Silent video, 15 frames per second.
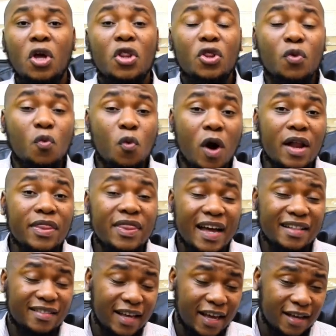the one
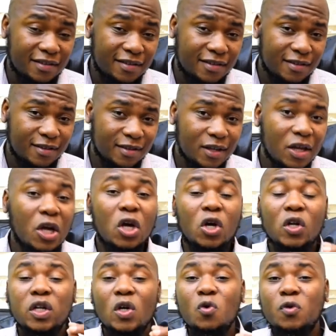that is
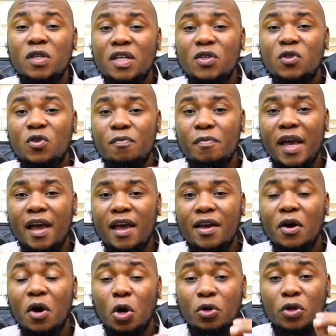closest to
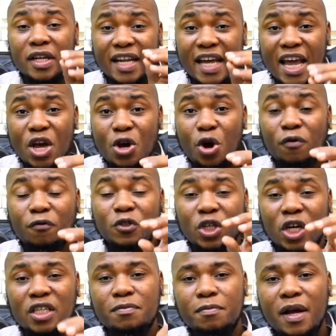me on the day of
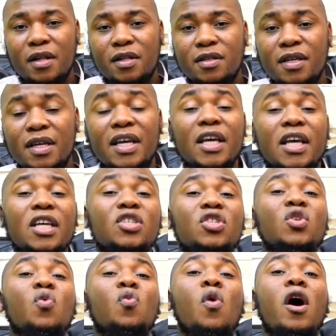judgment is
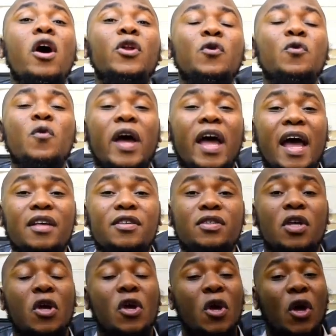the one who
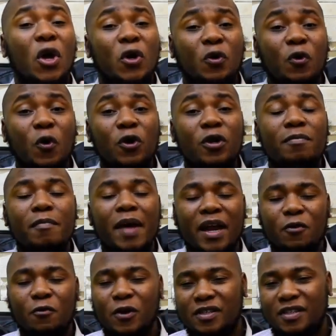has good
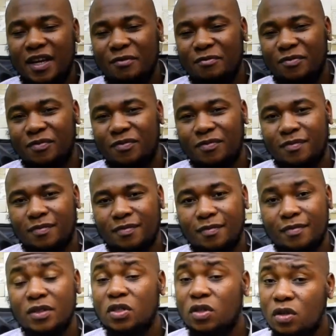mannerism.
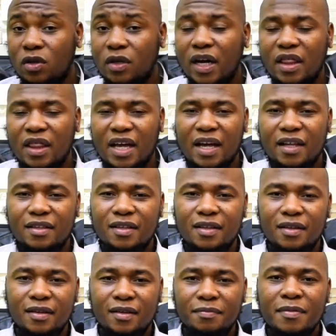So look at that.
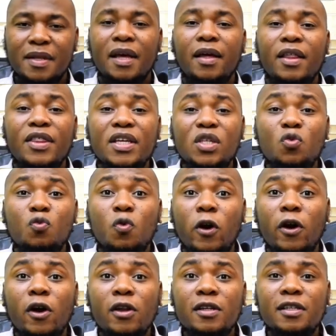This
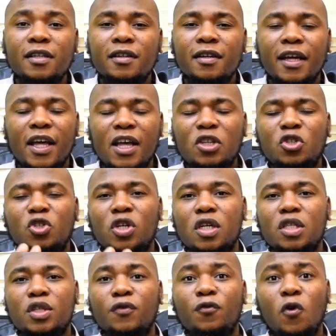world is
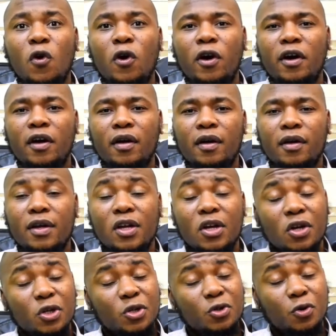just for
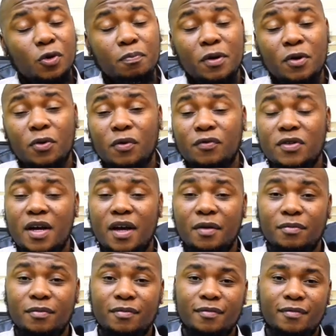a short period of
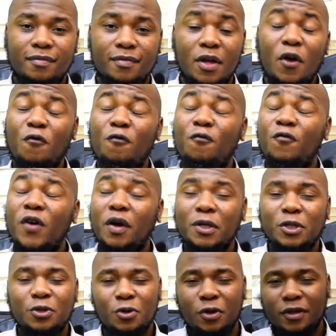time. Very
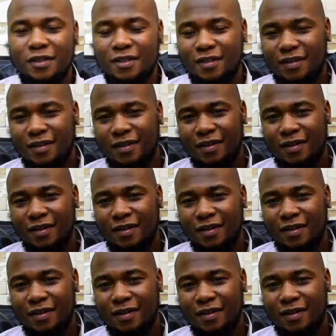short.